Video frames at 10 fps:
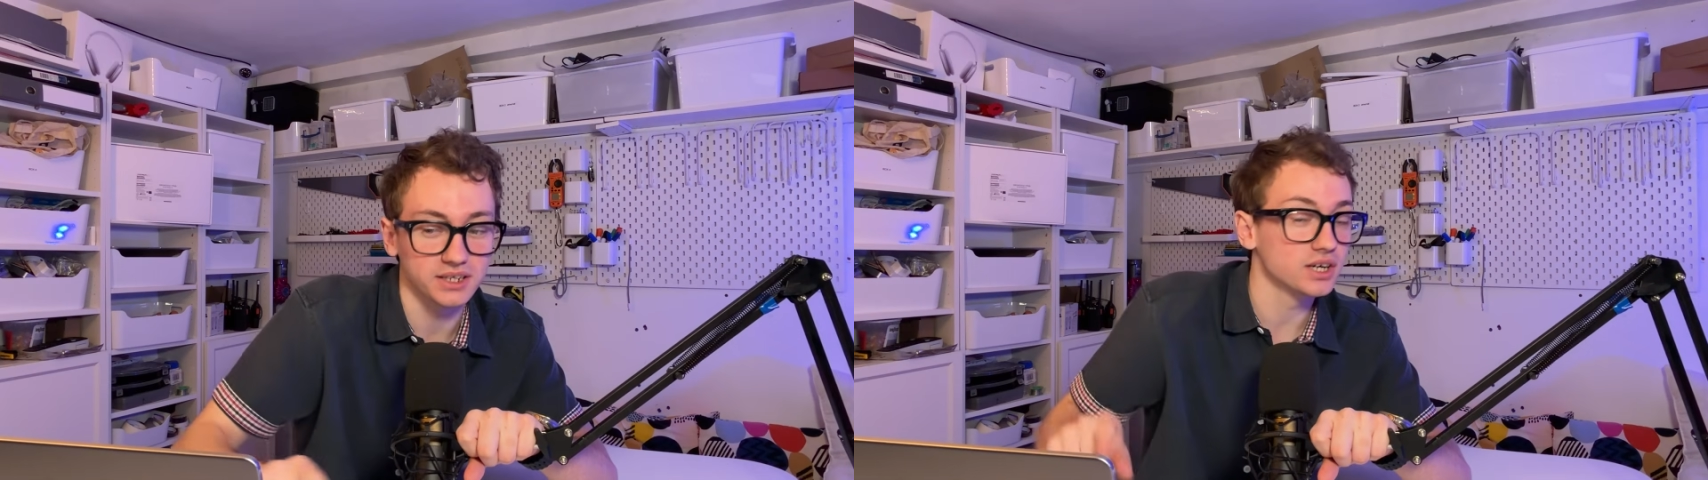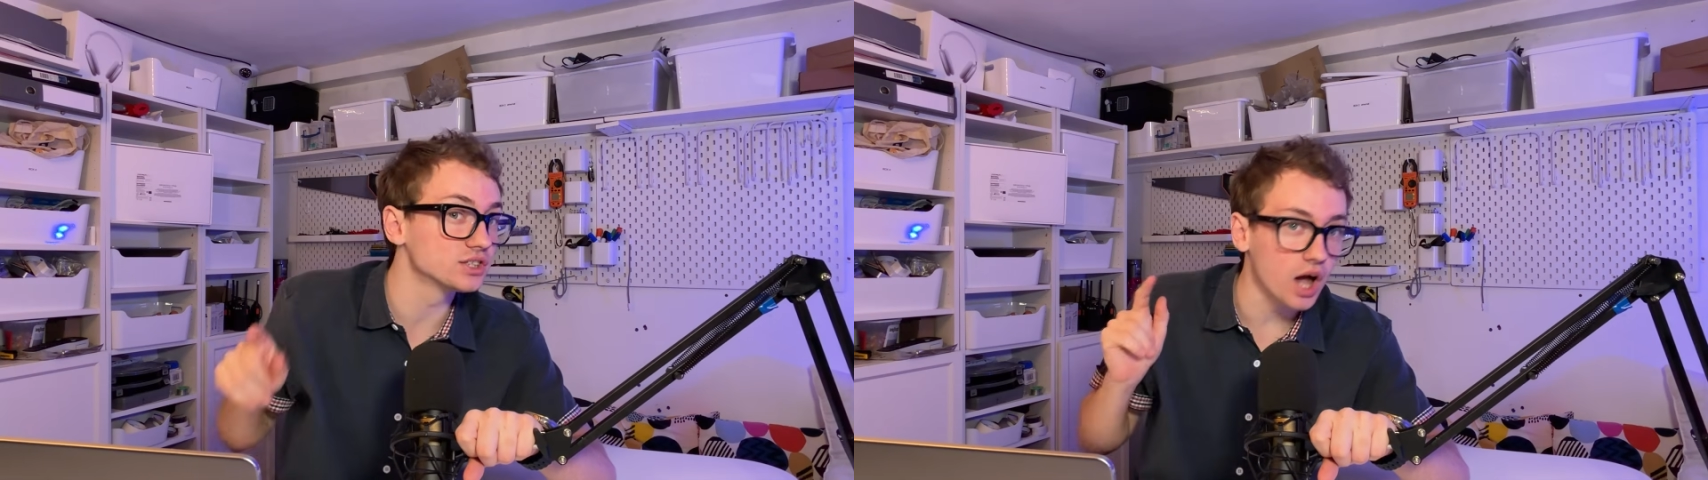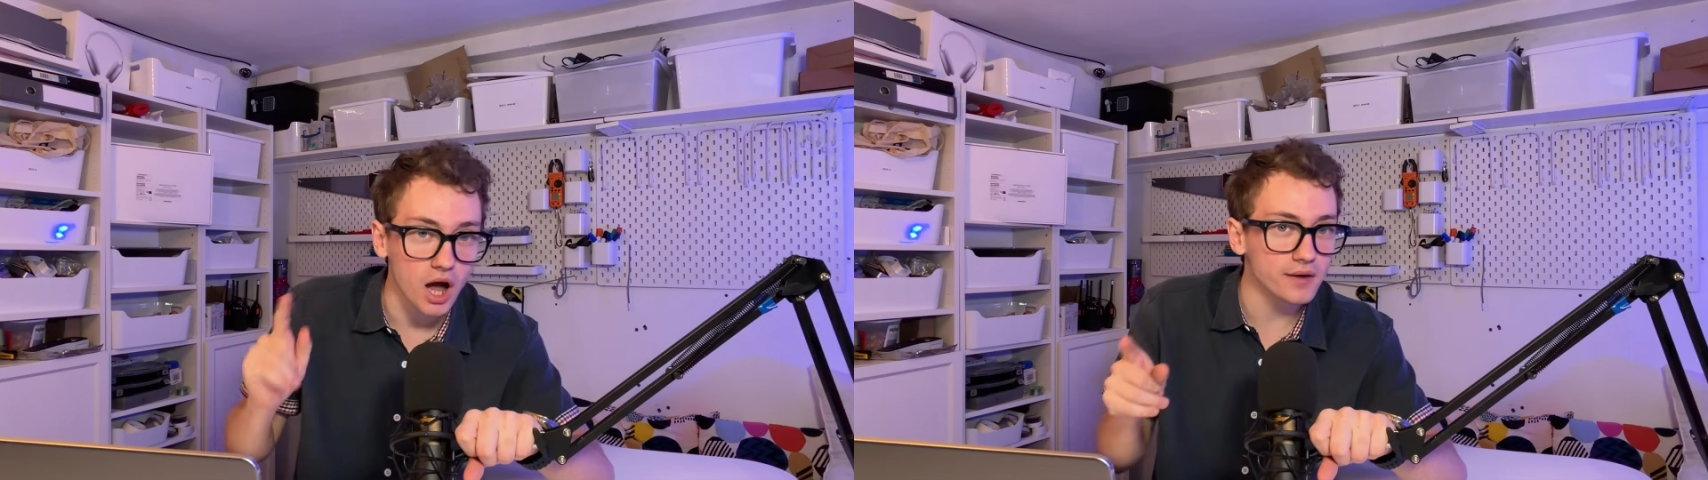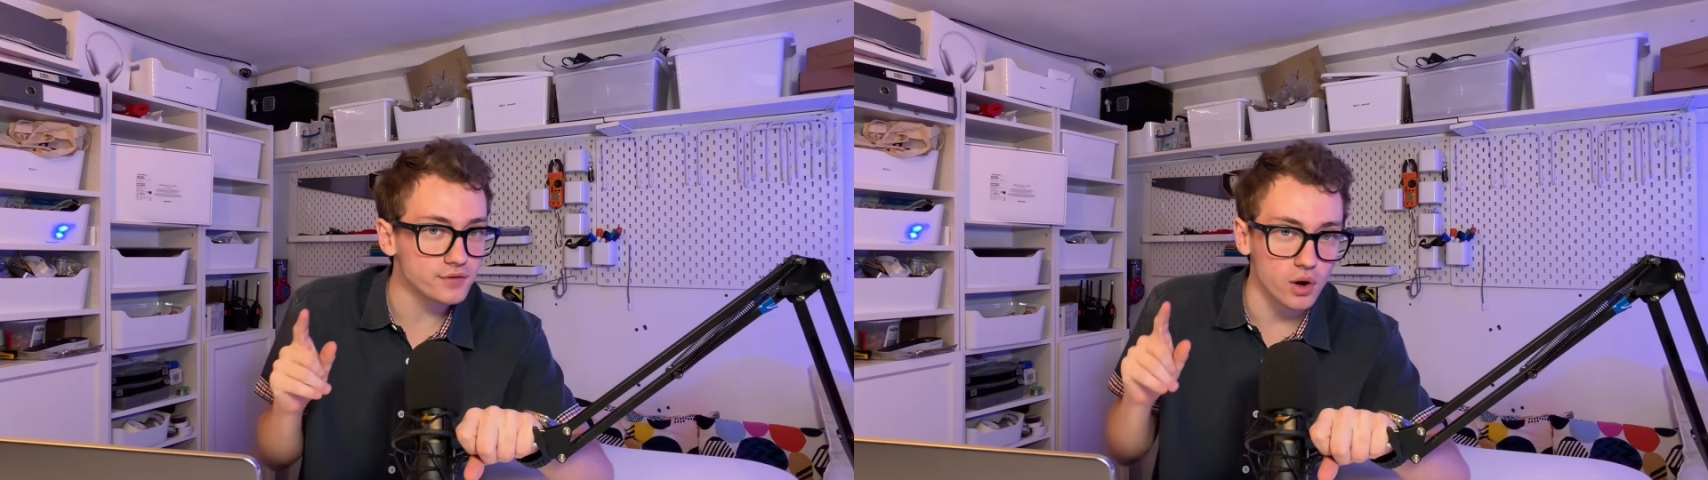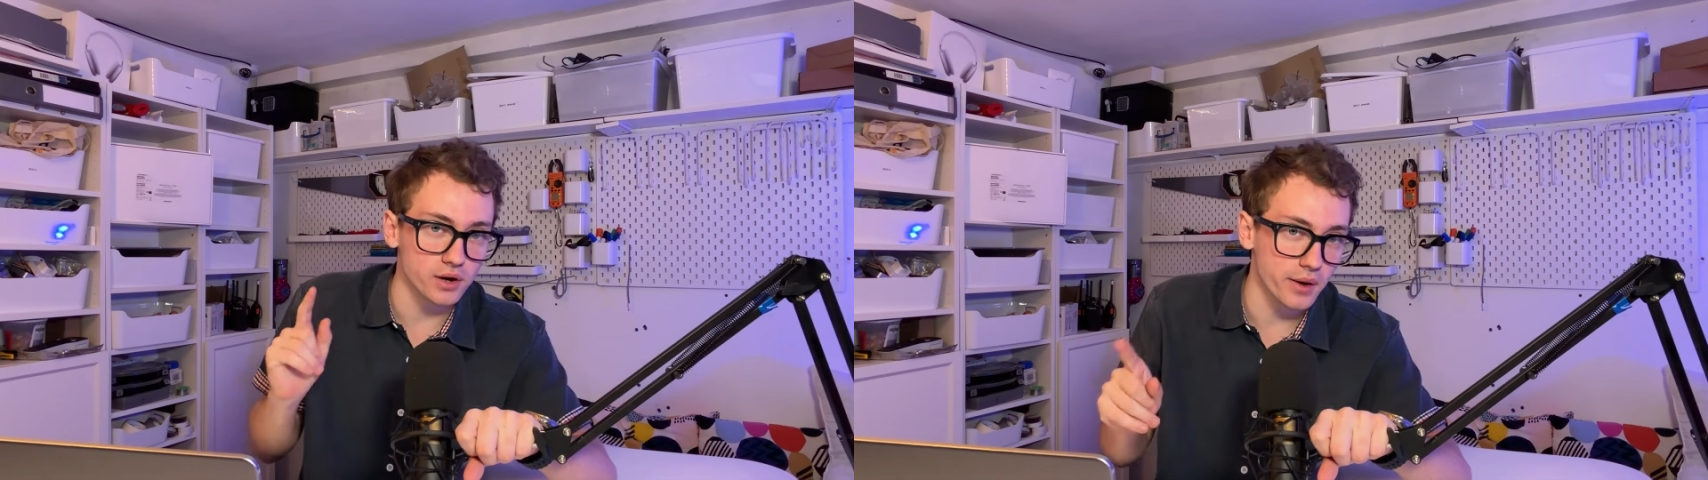Because I've
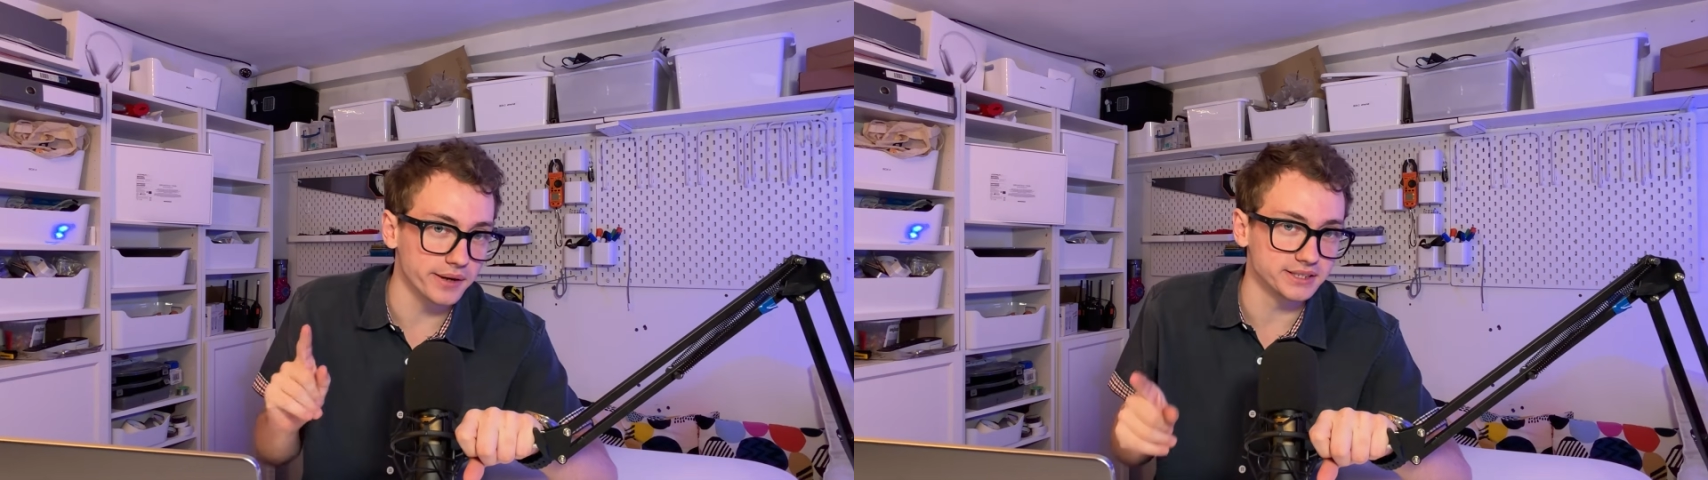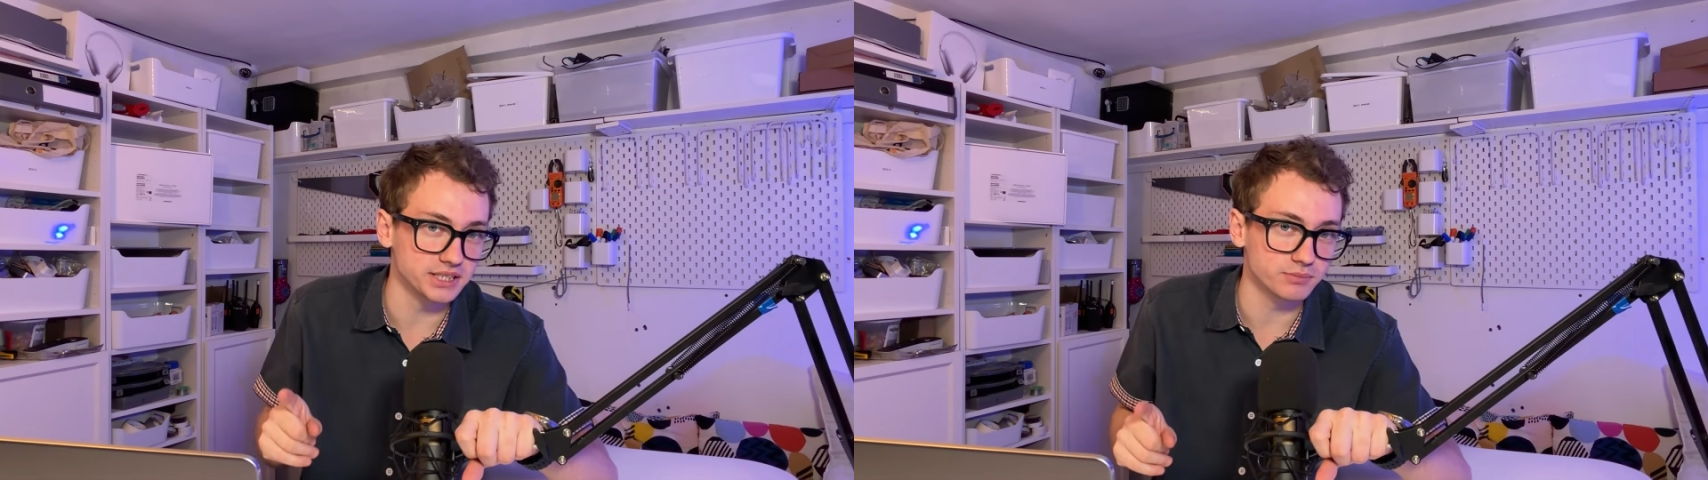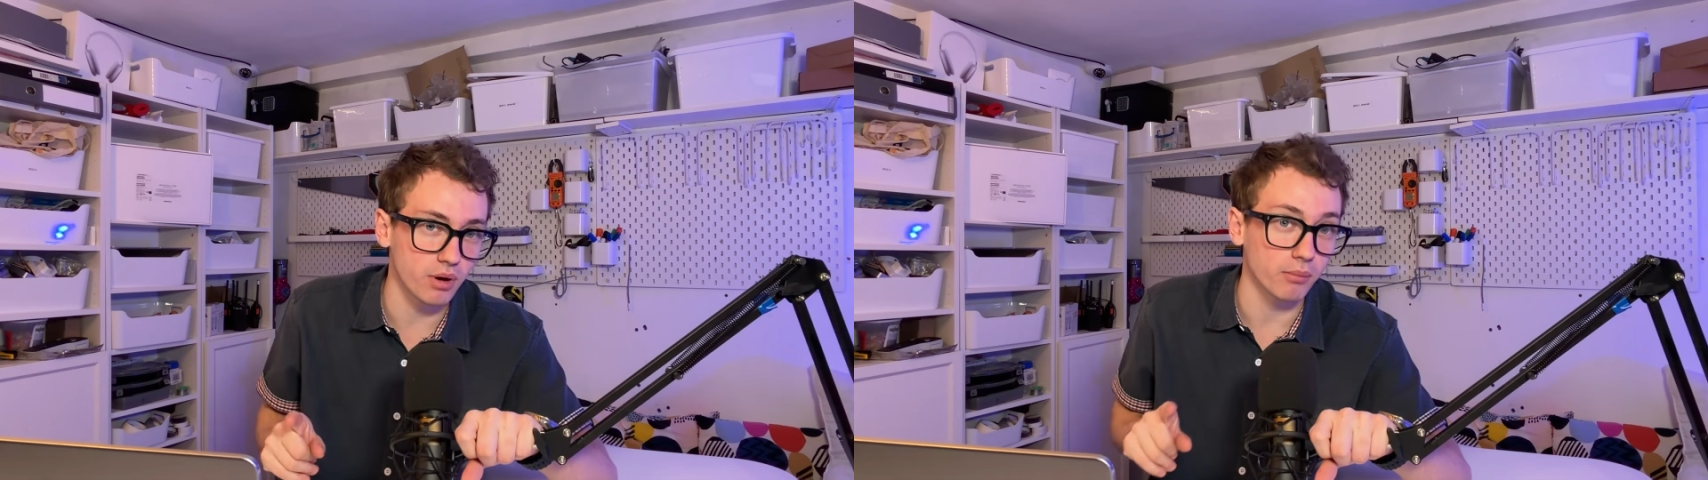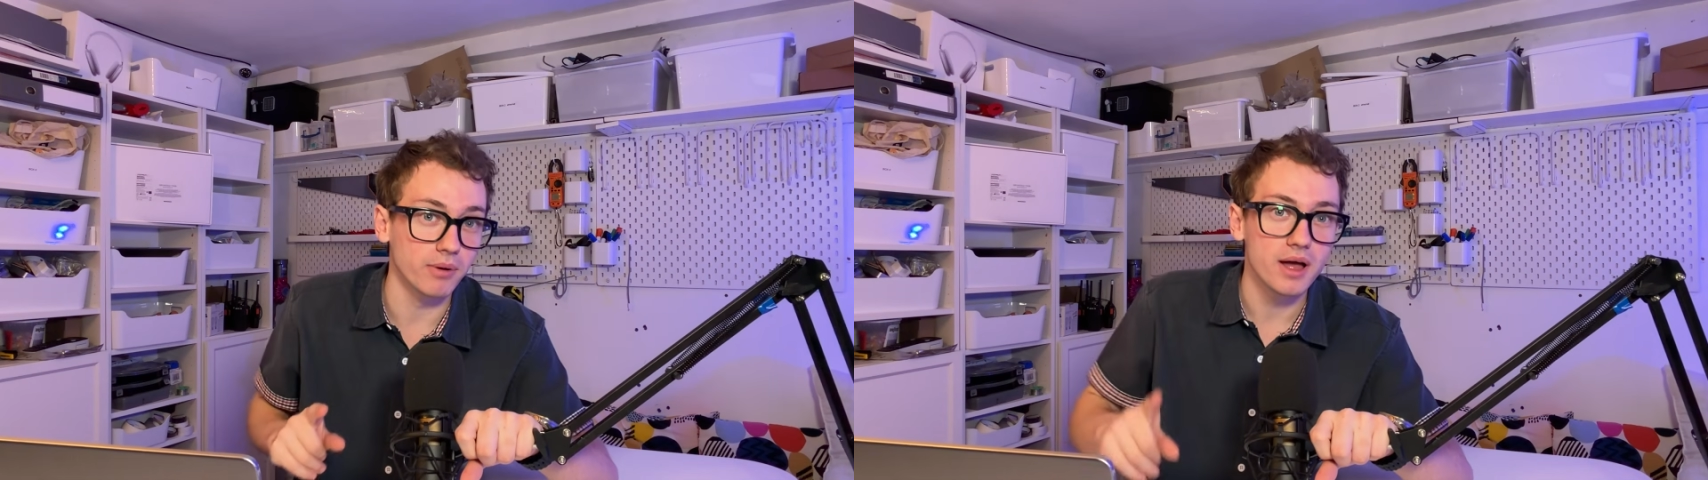not noticed this problem,